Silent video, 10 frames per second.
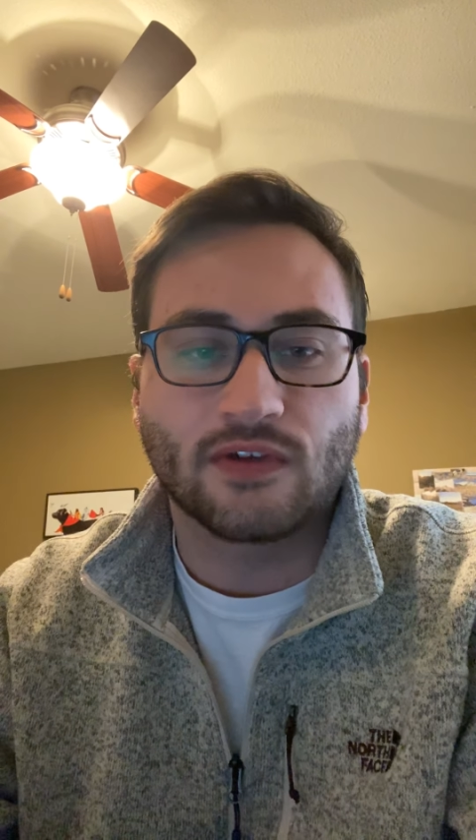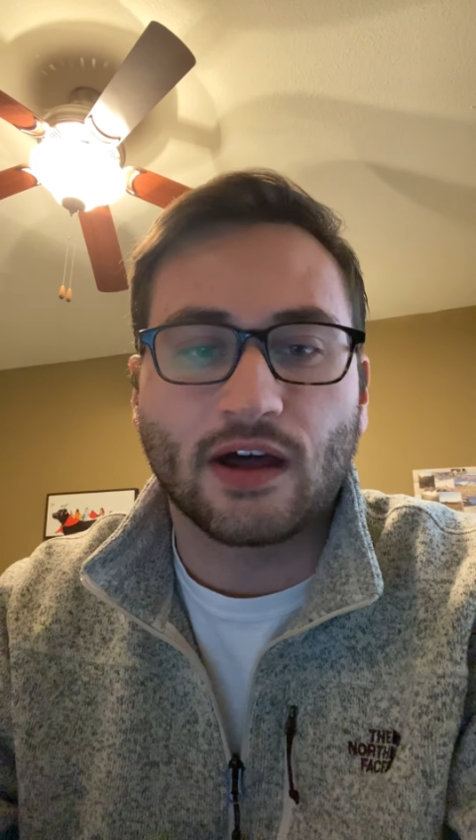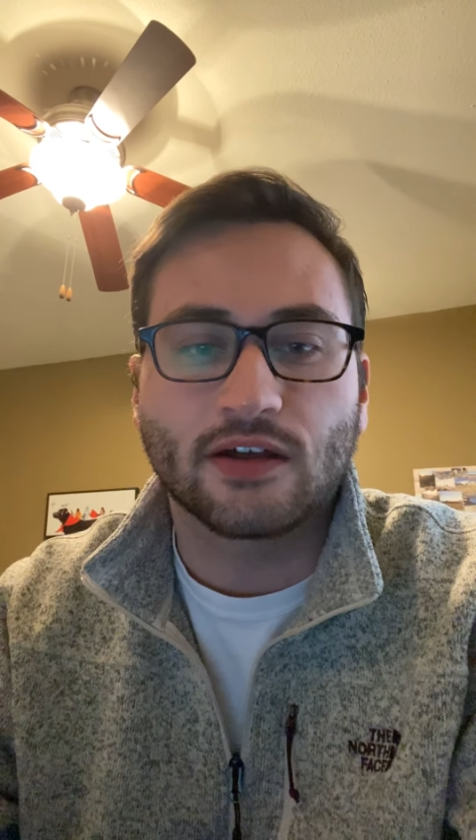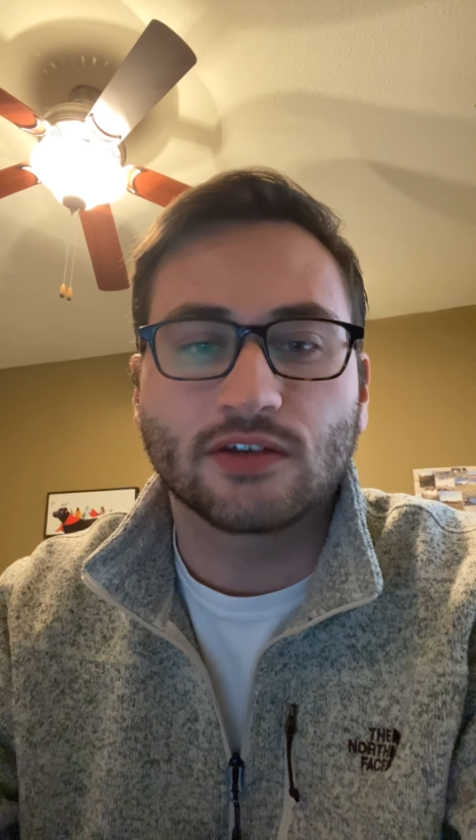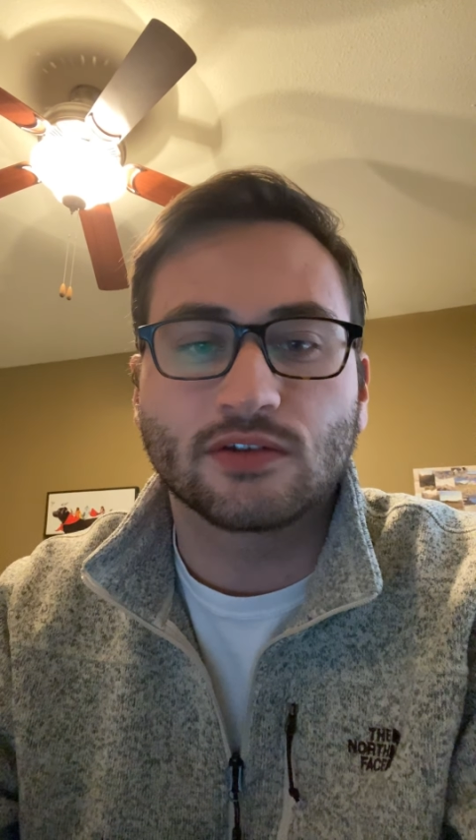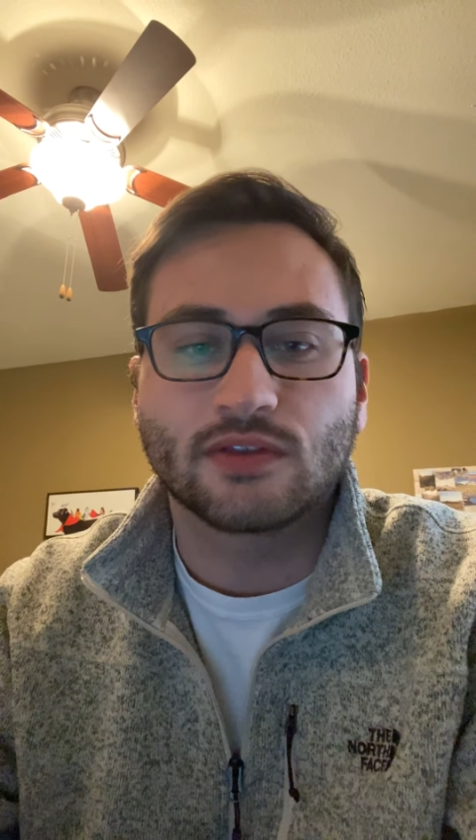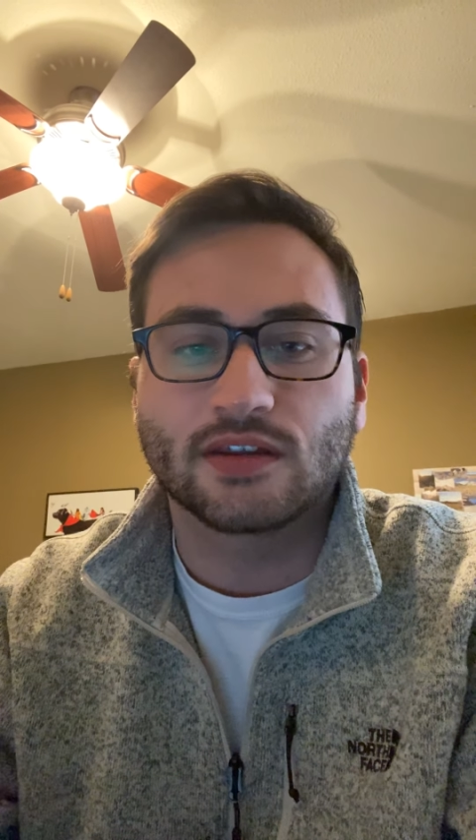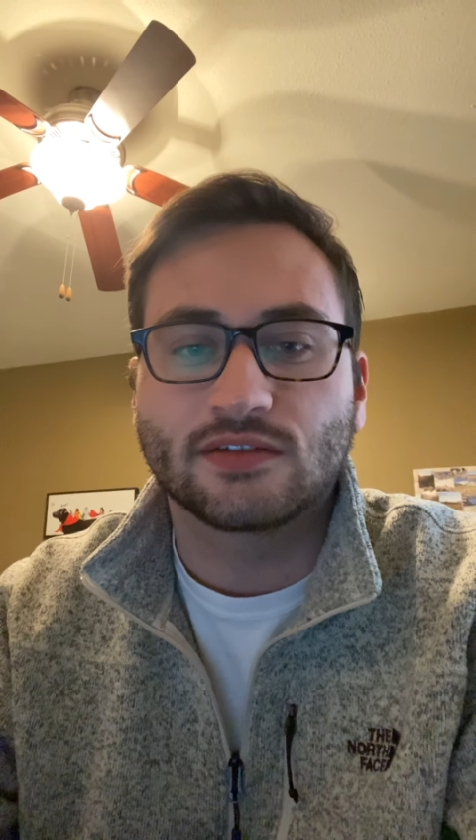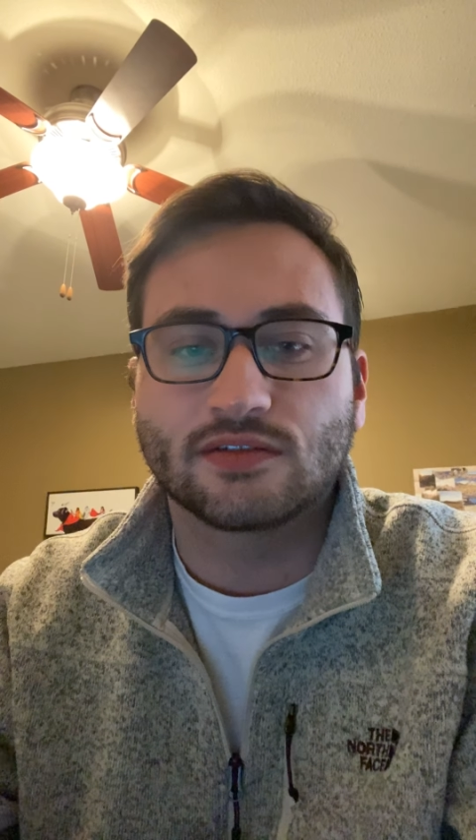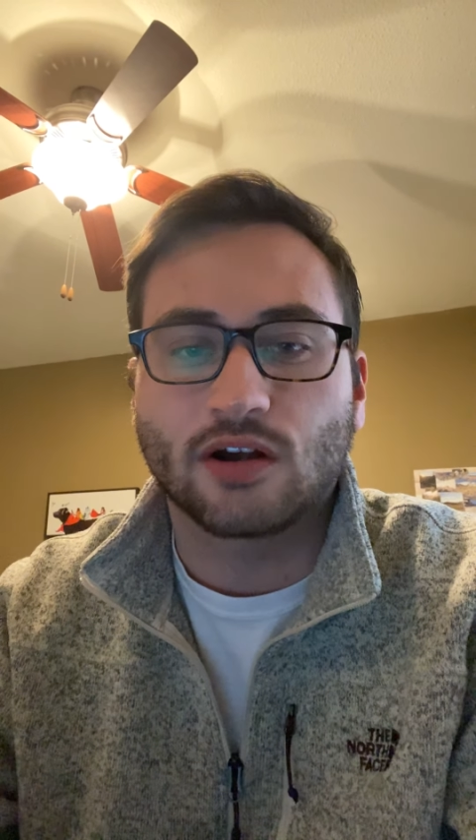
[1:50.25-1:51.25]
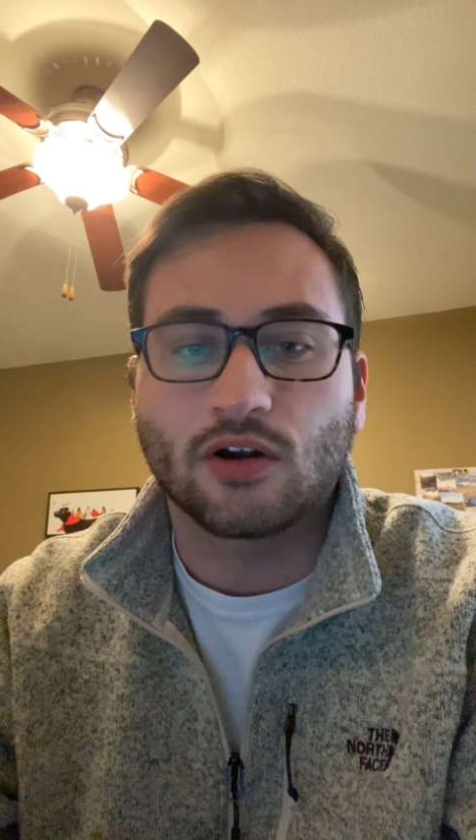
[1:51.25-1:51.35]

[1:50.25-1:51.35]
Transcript: value that's